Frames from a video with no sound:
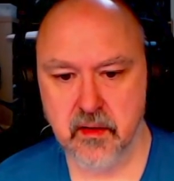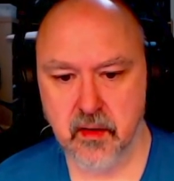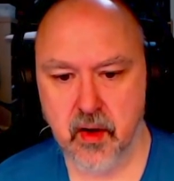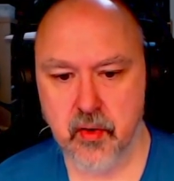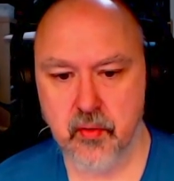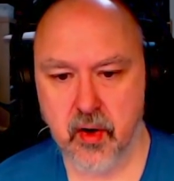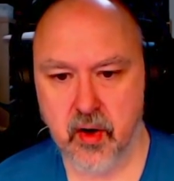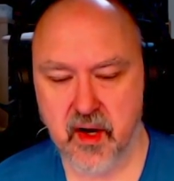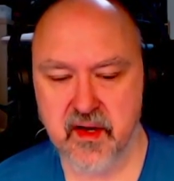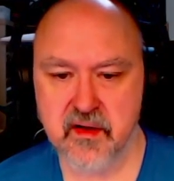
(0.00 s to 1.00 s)
low,
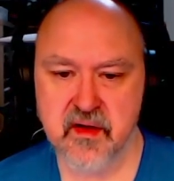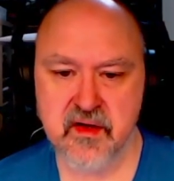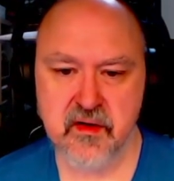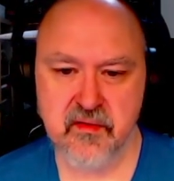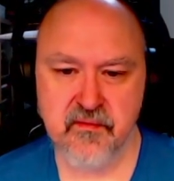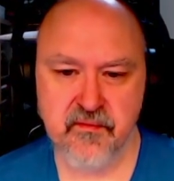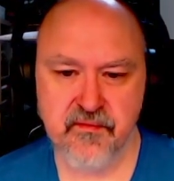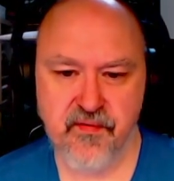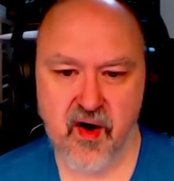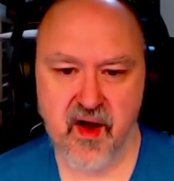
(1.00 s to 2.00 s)
high.
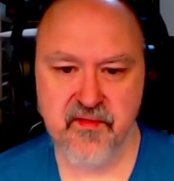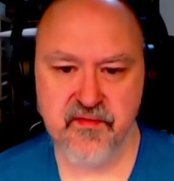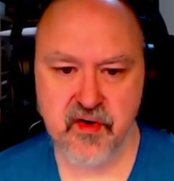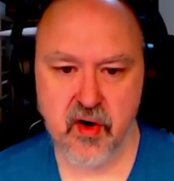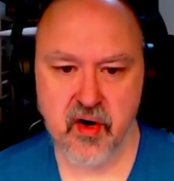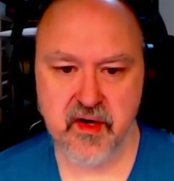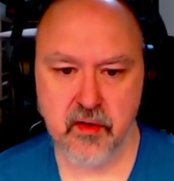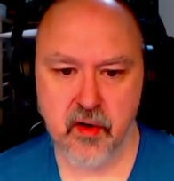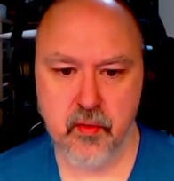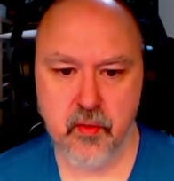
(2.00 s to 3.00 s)
Five, nine,
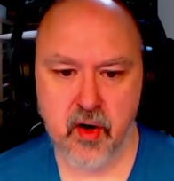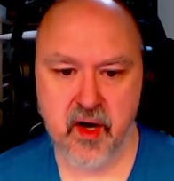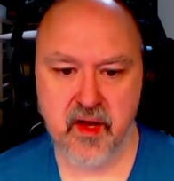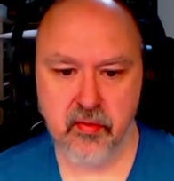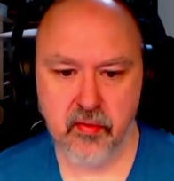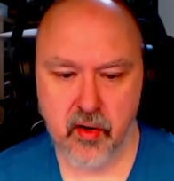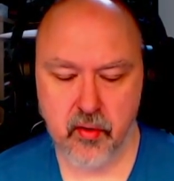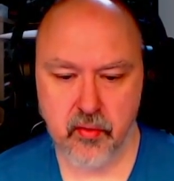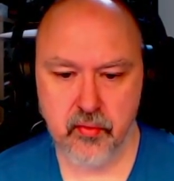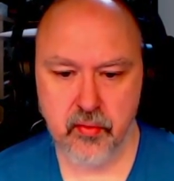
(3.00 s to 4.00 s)
low, high,
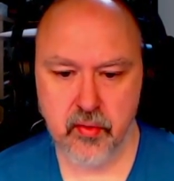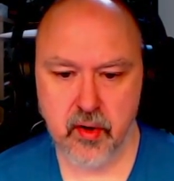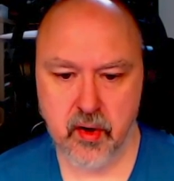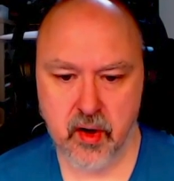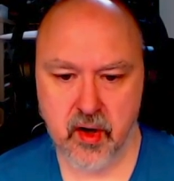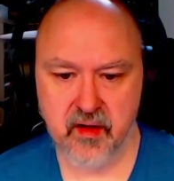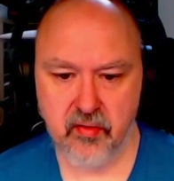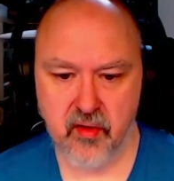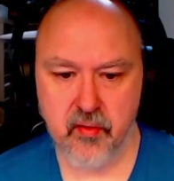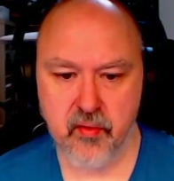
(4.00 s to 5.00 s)
low, high,
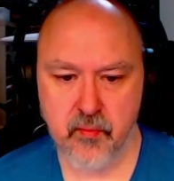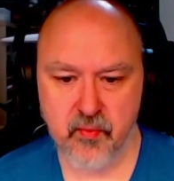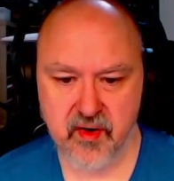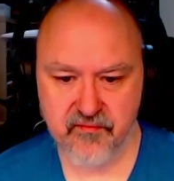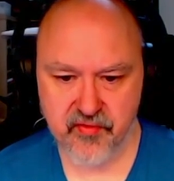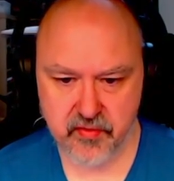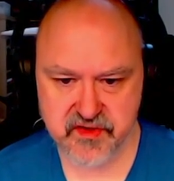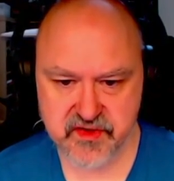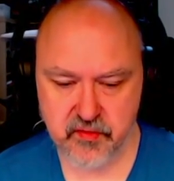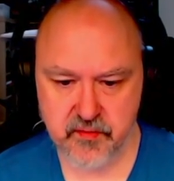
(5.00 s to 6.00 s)
low, and one of
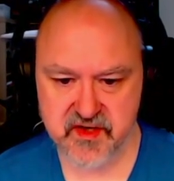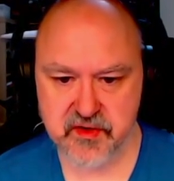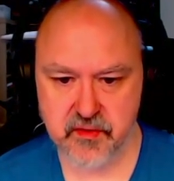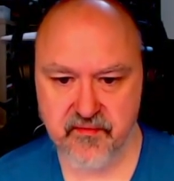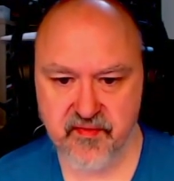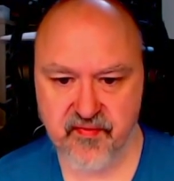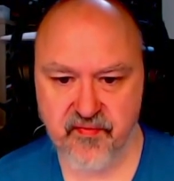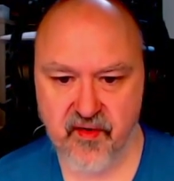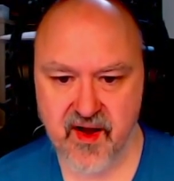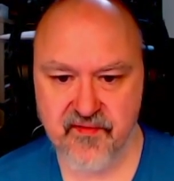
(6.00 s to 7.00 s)
those two would be two. If it's
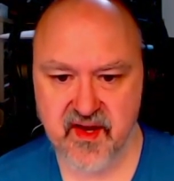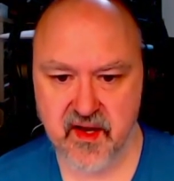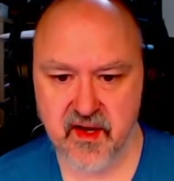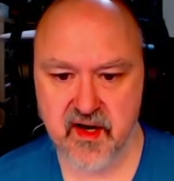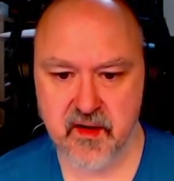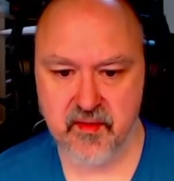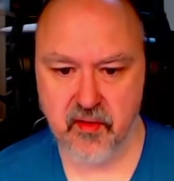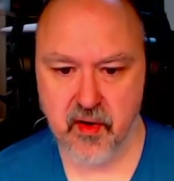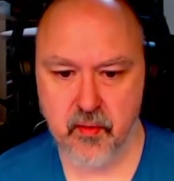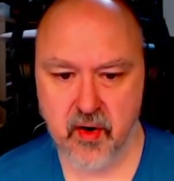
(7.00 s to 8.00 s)
five here, it'd be
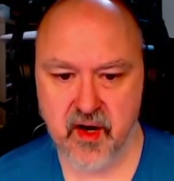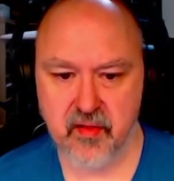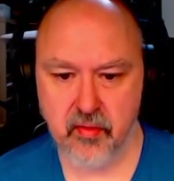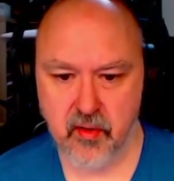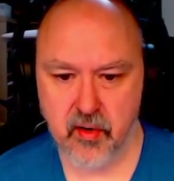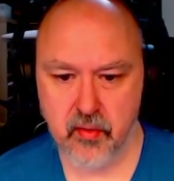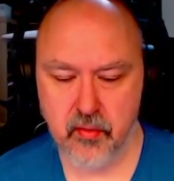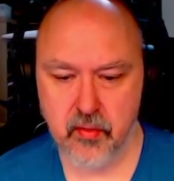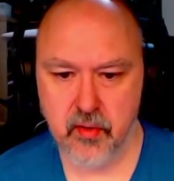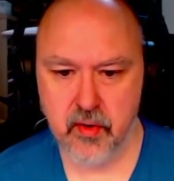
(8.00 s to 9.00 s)
low, high,
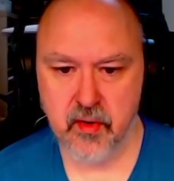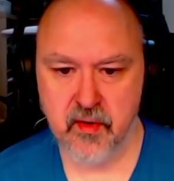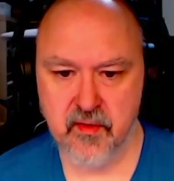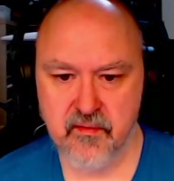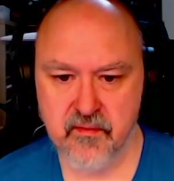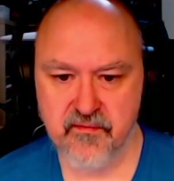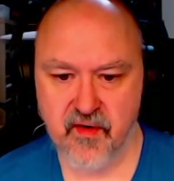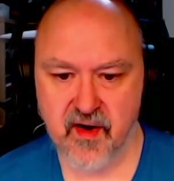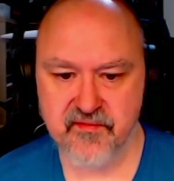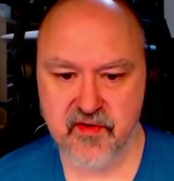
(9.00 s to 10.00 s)
low.
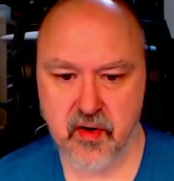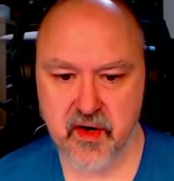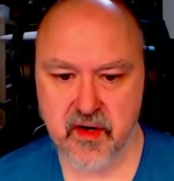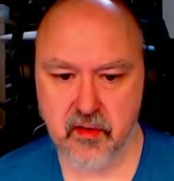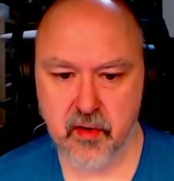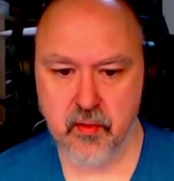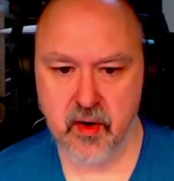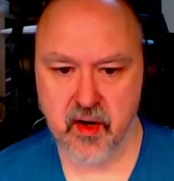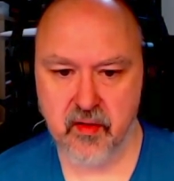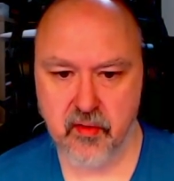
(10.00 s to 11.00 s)
Five, nine, low,
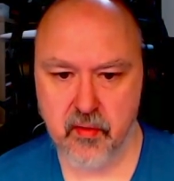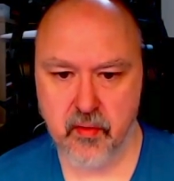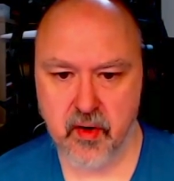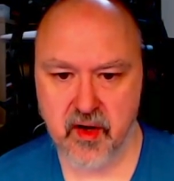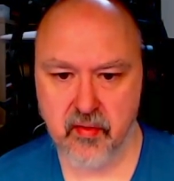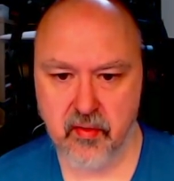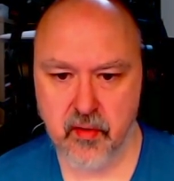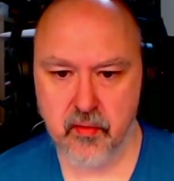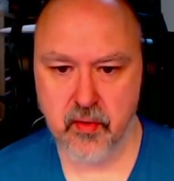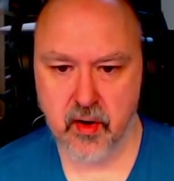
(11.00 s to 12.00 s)
high, low, high,
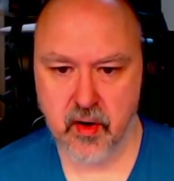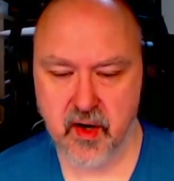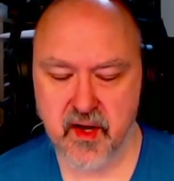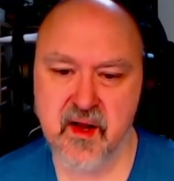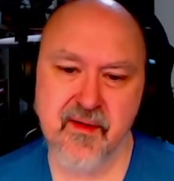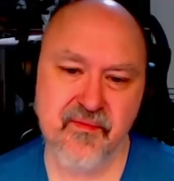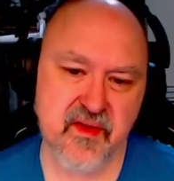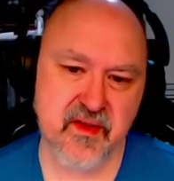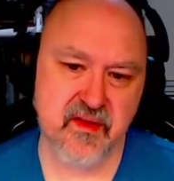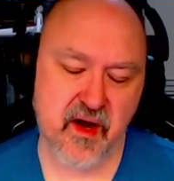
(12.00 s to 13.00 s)
low, high.
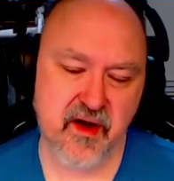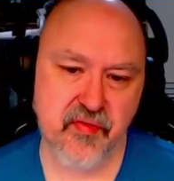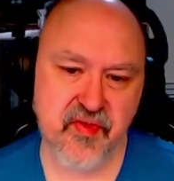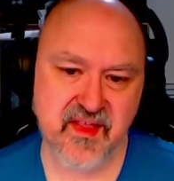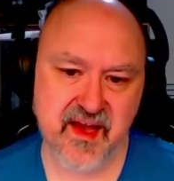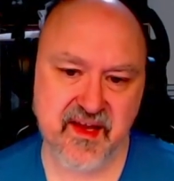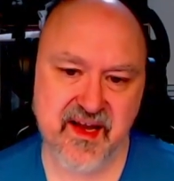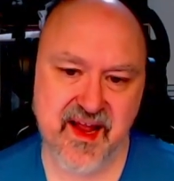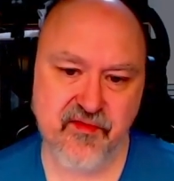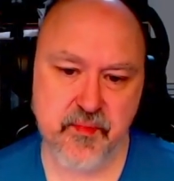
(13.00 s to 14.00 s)
I don't think that can ever